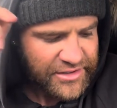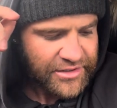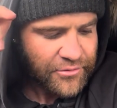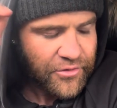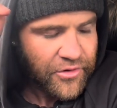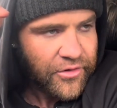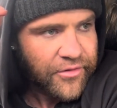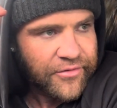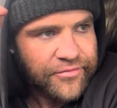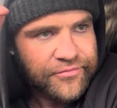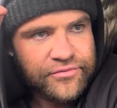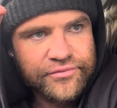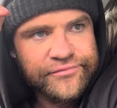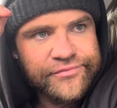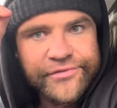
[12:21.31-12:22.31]
Is it what,
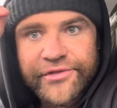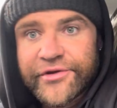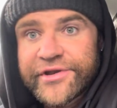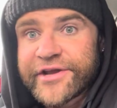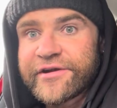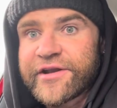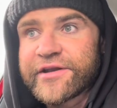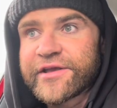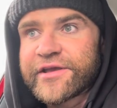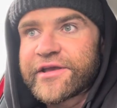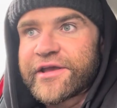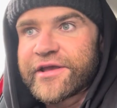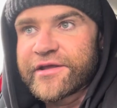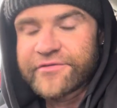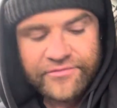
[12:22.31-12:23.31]
30 grand a
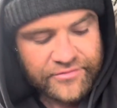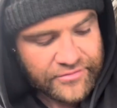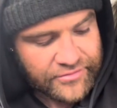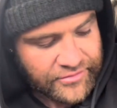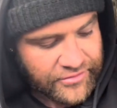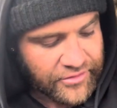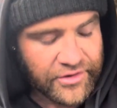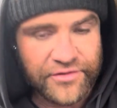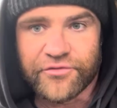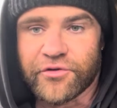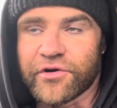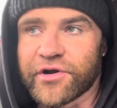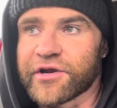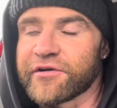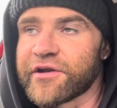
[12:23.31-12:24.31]
year, 30,
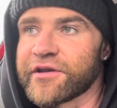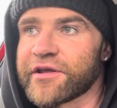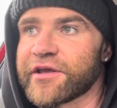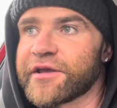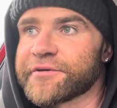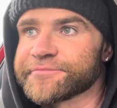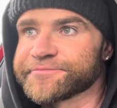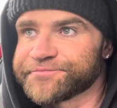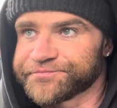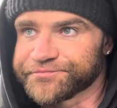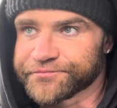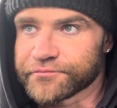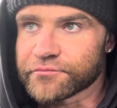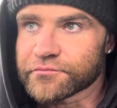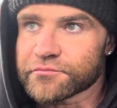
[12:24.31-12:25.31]
40 grand a year?
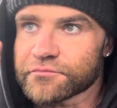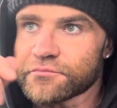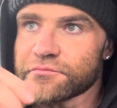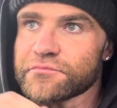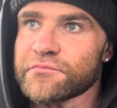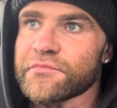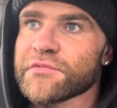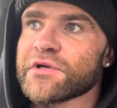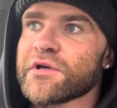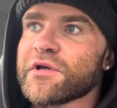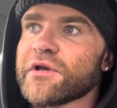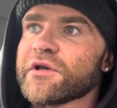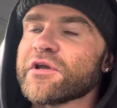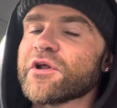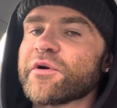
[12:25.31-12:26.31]

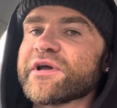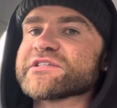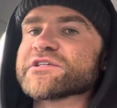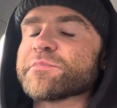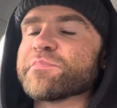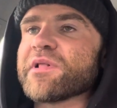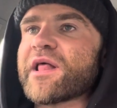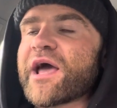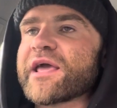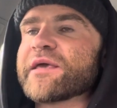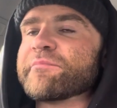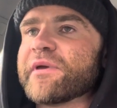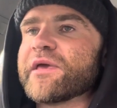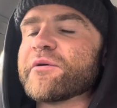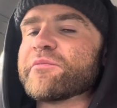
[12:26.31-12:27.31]
You know, it's
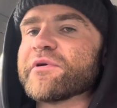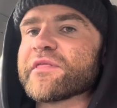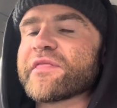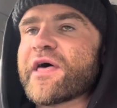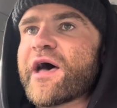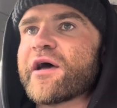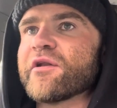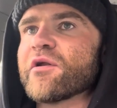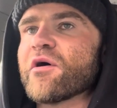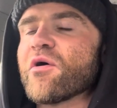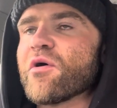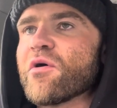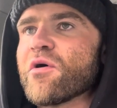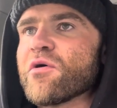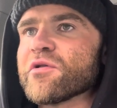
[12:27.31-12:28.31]
supplying me with that, and
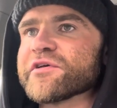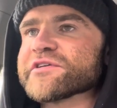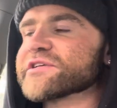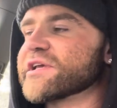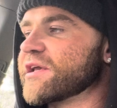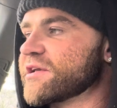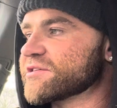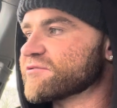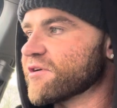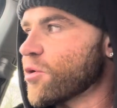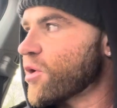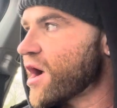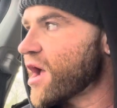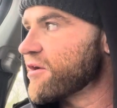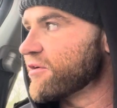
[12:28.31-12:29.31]
all that it's
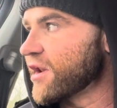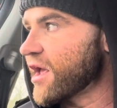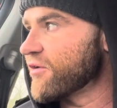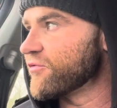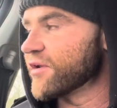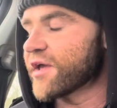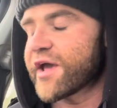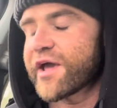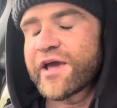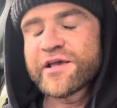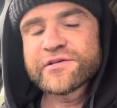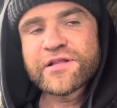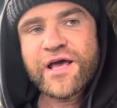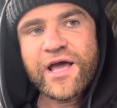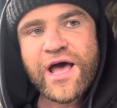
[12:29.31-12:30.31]
requiring every day
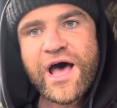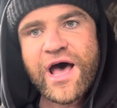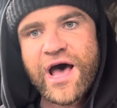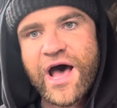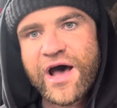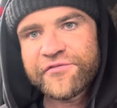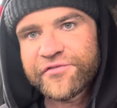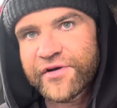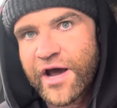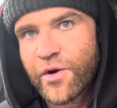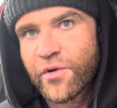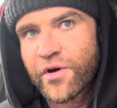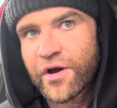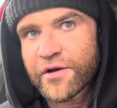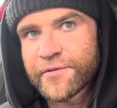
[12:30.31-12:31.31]
is like half an
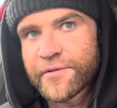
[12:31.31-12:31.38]
hour.